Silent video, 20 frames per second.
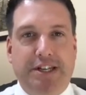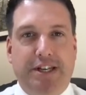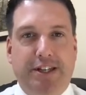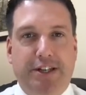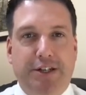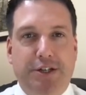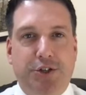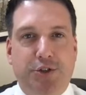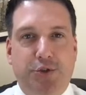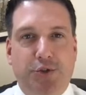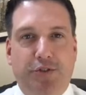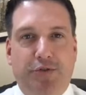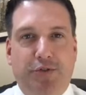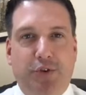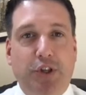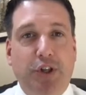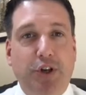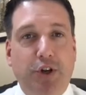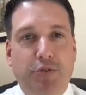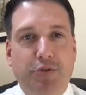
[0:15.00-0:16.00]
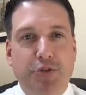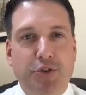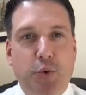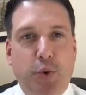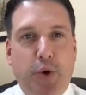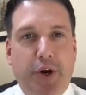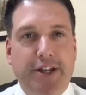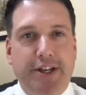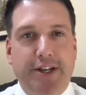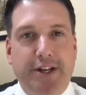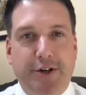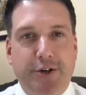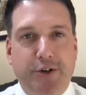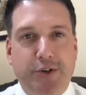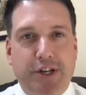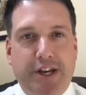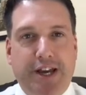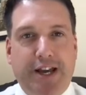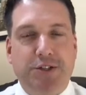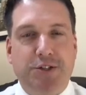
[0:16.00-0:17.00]
industry for a little over 20
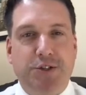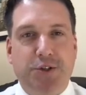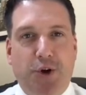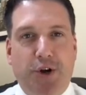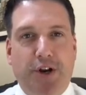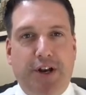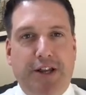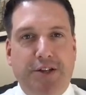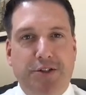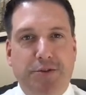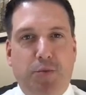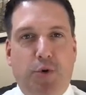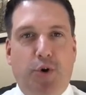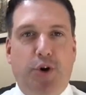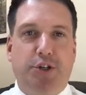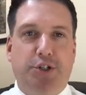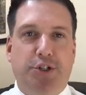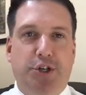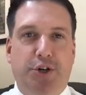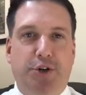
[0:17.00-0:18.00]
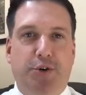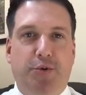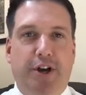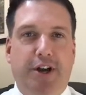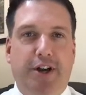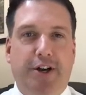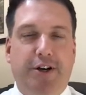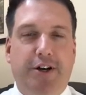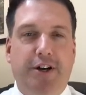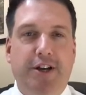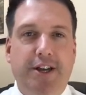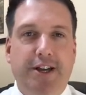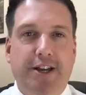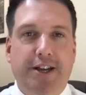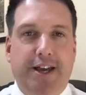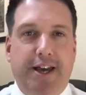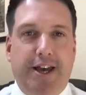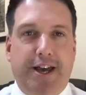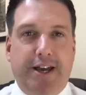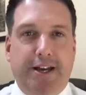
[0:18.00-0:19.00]
years. I got started as a mortgage underwriter,
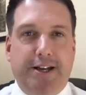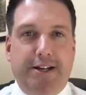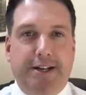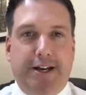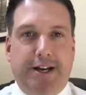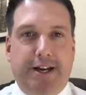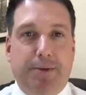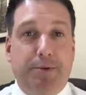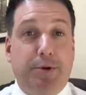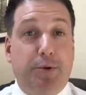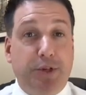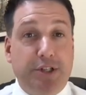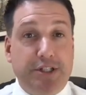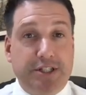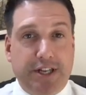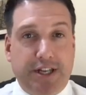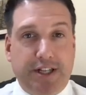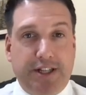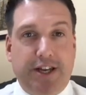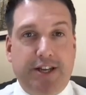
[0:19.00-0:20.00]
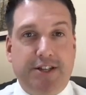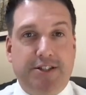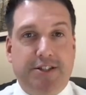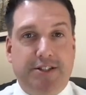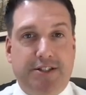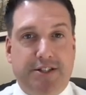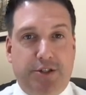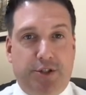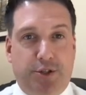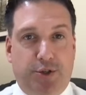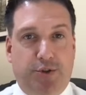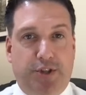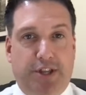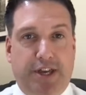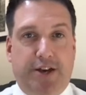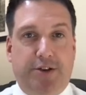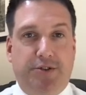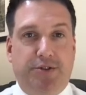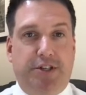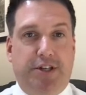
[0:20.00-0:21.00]
and I got my real estate license in
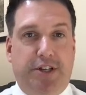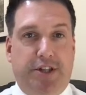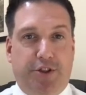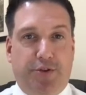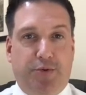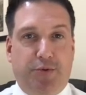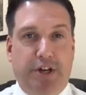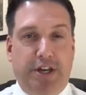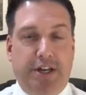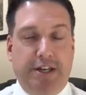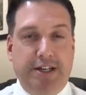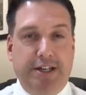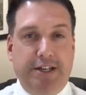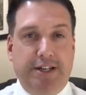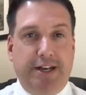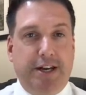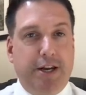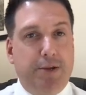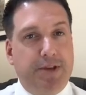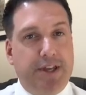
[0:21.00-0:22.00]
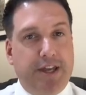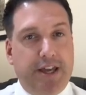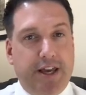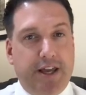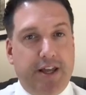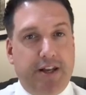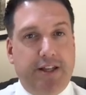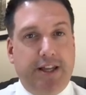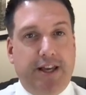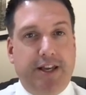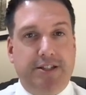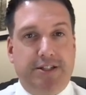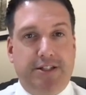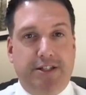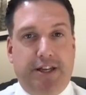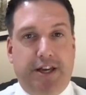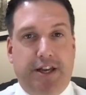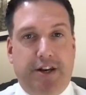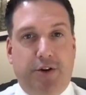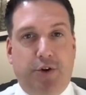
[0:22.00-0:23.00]
2003, and I began Legacy
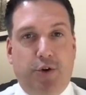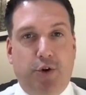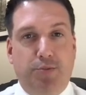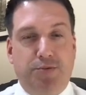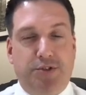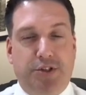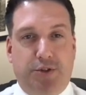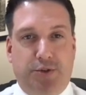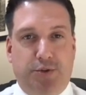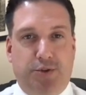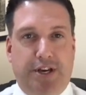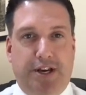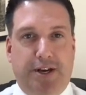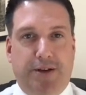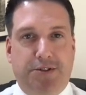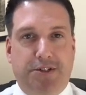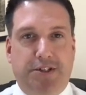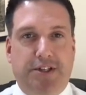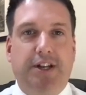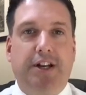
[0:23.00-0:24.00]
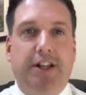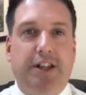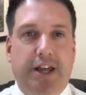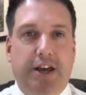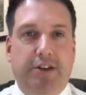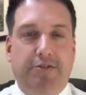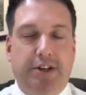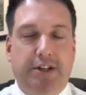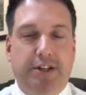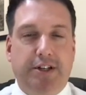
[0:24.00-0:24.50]
Land and Homes in 2011.